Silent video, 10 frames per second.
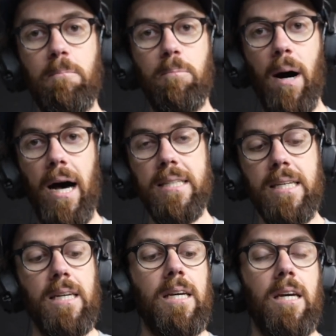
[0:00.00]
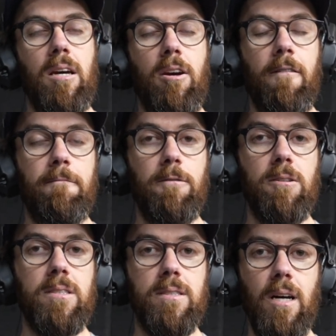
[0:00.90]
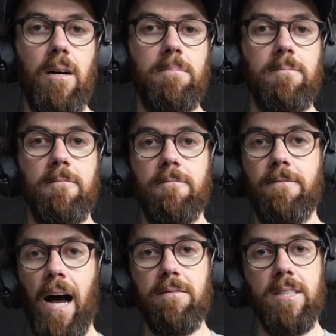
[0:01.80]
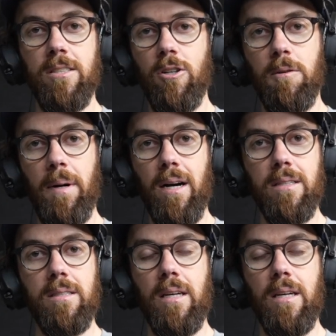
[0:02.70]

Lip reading: but for sub $500-600,